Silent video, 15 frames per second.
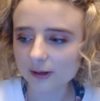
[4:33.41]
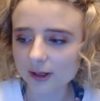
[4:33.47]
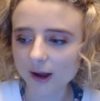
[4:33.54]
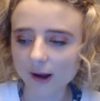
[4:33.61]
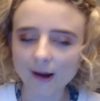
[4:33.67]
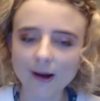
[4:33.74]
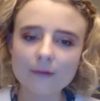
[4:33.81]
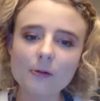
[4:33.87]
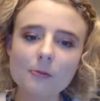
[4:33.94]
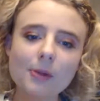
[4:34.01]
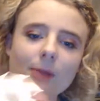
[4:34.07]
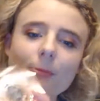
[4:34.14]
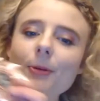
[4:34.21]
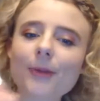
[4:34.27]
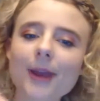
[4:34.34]
And then I have a
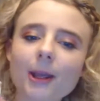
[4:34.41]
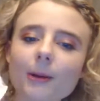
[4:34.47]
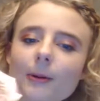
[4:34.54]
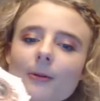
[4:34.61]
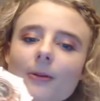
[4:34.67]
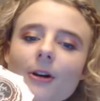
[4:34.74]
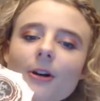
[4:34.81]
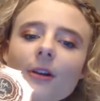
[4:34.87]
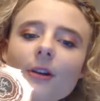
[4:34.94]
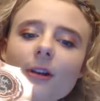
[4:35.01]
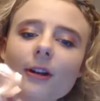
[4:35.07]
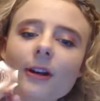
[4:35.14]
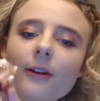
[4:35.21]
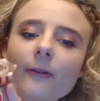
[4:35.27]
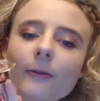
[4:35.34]
maybe baby one,
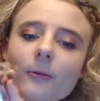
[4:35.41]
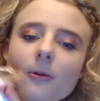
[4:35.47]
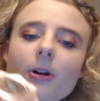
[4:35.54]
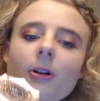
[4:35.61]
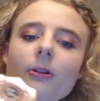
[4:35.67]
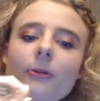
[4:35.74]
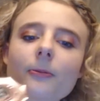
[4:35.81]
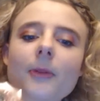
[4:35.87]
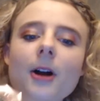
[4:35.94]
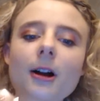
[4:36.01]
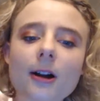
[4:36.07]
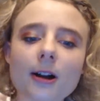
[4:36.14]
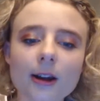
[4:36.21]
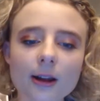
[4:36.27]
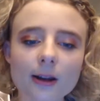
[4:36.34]
and if you watch
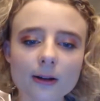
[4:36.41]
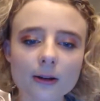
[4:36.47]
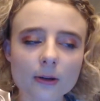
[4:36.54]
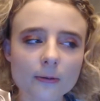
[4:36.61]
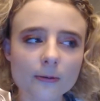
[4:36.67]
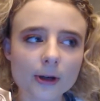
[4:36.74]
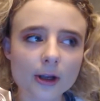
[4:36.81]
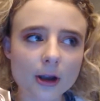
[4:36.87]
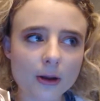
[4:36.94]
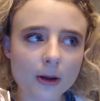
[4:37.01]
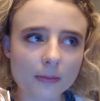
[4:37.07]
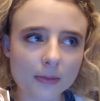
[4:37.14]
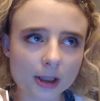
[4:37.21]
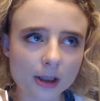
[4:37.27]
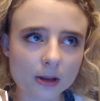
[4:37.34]
my other
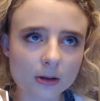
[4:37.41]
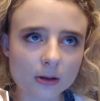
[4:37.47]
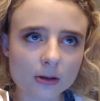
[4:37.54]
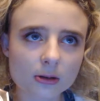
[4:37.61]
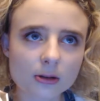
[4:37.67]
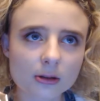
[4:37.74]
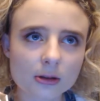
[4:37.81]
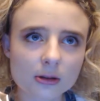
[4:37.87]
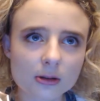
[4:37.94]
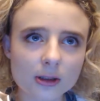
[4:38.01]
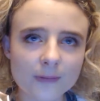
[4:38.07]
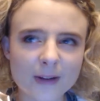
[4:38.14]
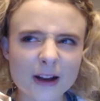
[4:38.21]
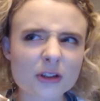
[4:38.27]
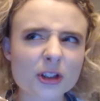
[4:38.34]
video I made,
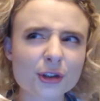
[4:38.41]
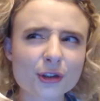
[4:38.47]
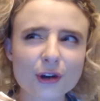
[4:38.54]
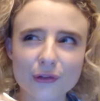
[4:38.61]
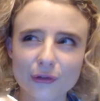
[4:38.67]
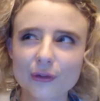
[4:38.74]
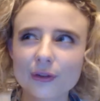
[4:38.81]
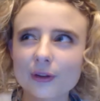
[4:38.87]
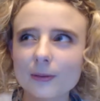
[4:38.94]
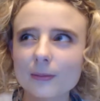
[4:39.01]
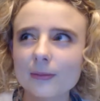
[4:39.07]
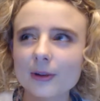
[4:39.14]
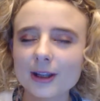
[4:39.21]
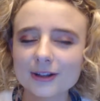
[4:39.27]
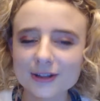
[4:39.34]
it actually goes on
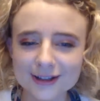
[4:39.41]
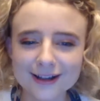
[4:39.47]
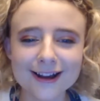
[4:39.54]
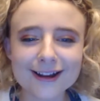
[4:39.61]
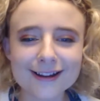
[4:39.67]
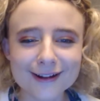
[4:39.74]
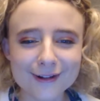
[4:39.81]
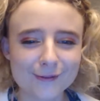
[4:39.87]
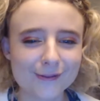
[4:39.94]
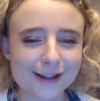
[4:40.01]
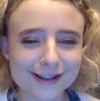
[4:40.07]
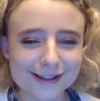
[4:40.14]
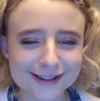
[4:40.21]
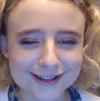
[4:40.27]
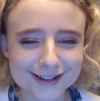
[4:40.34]
the internet,
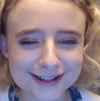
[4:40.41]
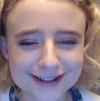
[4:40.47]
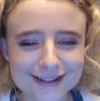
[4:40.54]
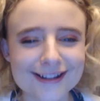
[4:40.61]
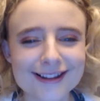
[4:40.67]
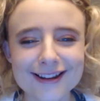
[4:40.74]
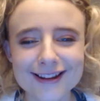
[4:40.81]
hopefully it does.